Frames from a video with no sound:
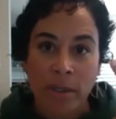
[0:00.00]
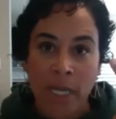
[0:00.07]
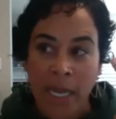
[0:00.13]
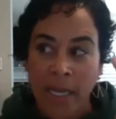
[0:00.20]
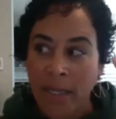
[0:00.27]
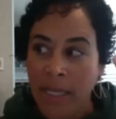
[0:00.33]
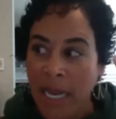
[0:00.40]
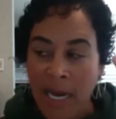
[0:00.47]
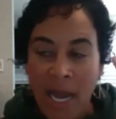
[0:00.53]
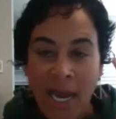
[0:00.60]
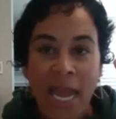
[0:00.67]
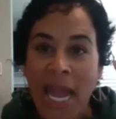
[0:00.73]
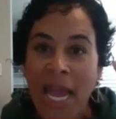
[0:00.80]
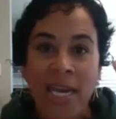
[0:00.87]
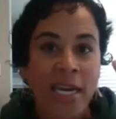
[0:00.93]
Like, they're not
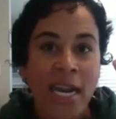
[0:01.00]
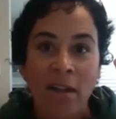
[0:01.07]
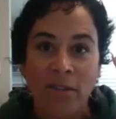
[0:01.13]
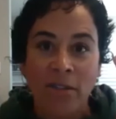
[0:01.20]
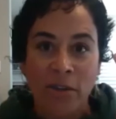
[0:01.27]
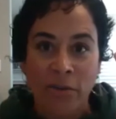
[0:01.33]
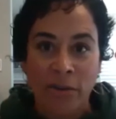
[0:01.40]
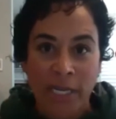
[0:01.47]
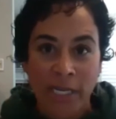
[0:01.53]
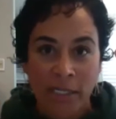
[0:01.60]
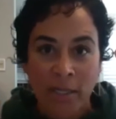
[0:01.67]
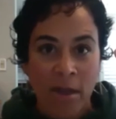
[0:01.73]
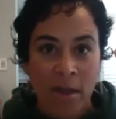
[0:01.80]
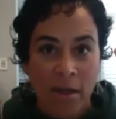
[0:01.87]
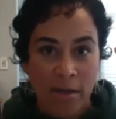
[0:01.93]
handing out
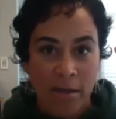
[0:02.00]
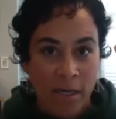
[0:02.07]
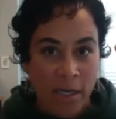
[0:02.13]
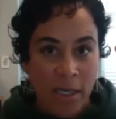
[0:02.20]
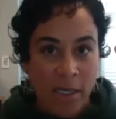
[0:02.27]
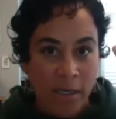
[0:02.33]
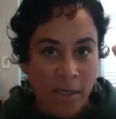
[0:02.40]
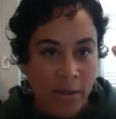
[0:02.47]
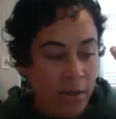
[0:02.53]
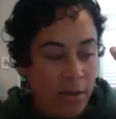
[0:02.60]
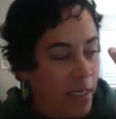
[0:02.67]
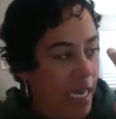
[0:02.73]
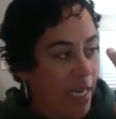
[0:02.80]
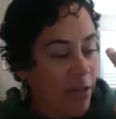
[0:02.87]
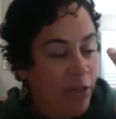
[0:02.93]
degrees on
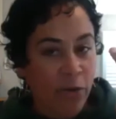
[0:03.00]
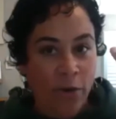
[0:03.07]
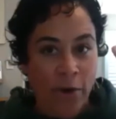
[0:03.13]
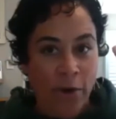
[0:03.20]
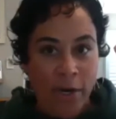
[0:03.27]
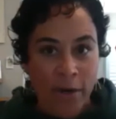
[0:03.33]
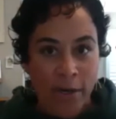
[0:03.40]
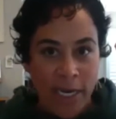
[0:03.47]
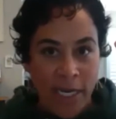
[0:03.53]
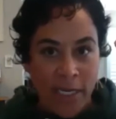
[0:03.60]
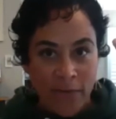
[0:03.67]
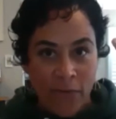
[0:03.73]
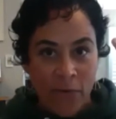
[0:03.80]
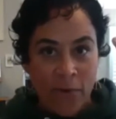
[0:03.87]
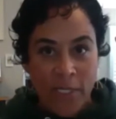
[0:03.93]
Lakeshore and
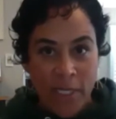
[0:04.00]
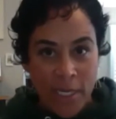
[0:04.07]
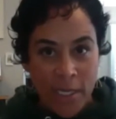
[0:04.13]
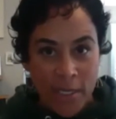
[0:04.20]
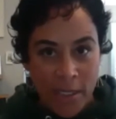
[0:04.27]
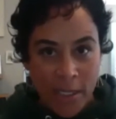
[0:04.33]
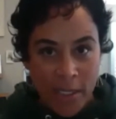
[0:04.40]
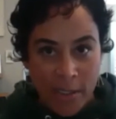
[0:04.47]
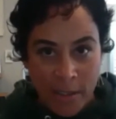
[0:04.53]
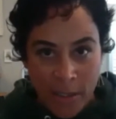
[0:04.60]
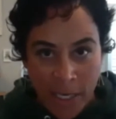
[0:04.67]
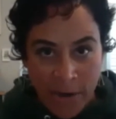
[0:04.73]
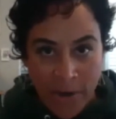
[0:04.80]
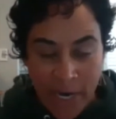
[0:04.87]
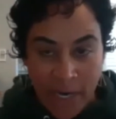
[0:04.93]
East 14th and
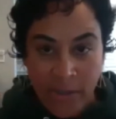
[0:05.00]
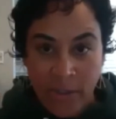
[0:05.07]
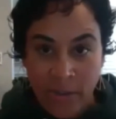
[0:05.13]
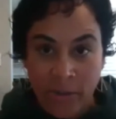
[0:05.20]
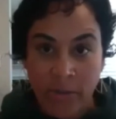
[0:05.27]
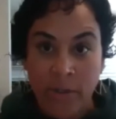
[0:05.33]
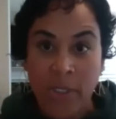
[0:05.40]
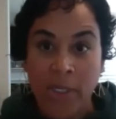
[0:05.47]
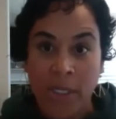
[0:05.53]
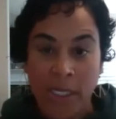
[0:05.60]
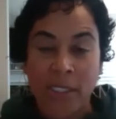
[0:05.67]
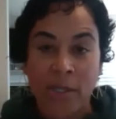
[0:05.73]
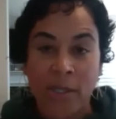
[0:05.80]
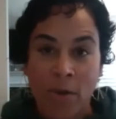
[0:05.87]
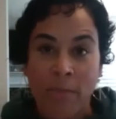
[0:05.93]
International.
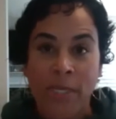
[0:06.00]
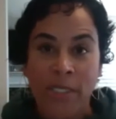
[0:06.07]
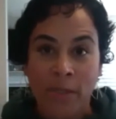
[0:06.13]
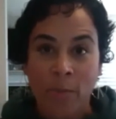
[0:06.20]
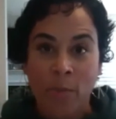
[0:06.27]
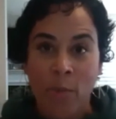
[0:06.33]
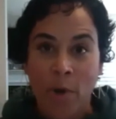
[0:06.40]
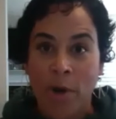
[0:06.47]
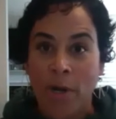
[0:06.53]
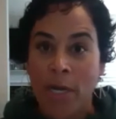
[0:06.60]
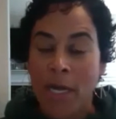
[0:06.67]
There's going to be some work.